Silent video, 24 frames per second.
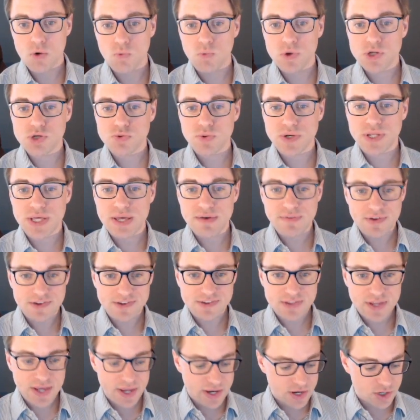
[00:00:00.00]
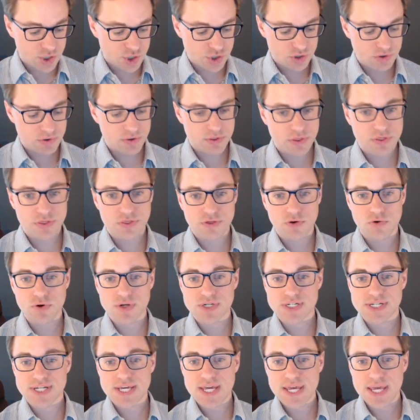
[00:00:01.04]
which would give us the integer
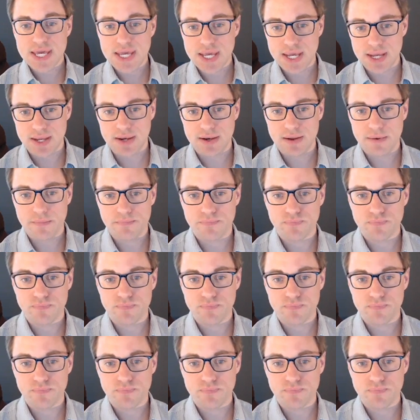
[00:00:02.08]
13.